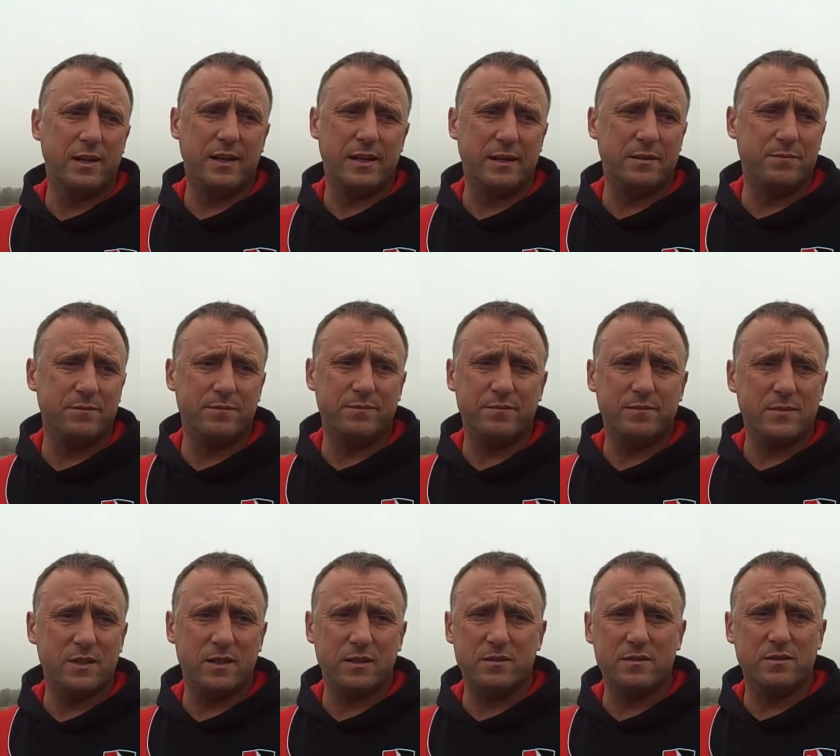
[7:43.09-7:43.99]
Um,
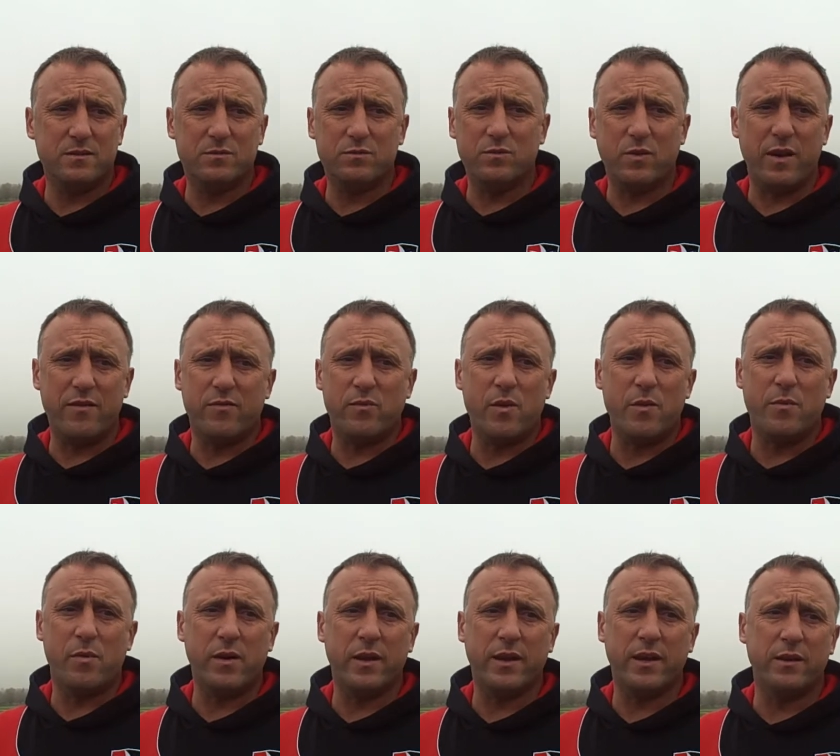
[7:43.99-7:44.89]
and whatever we
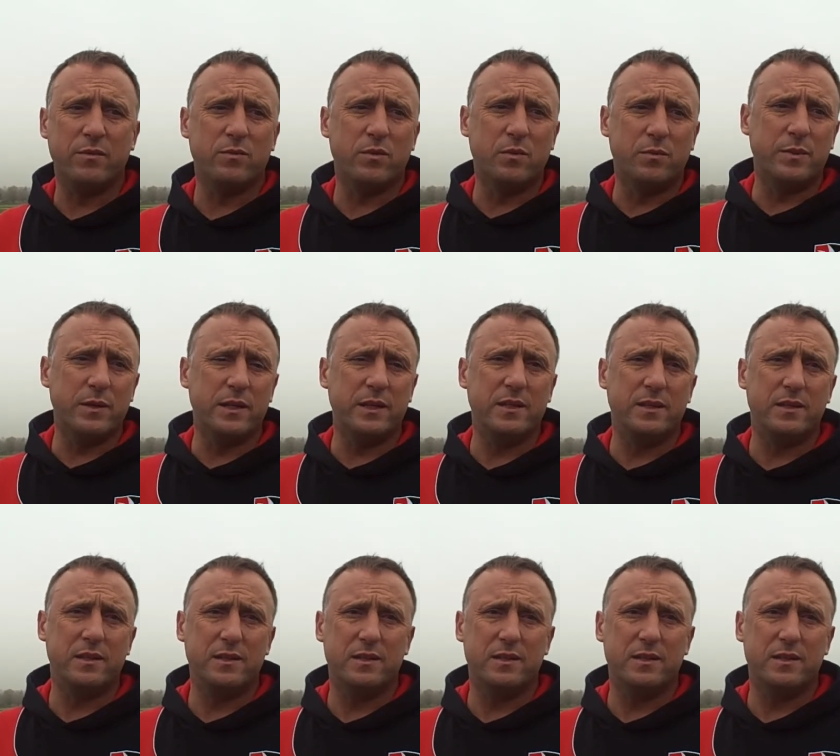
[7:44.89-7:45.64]
bring in will be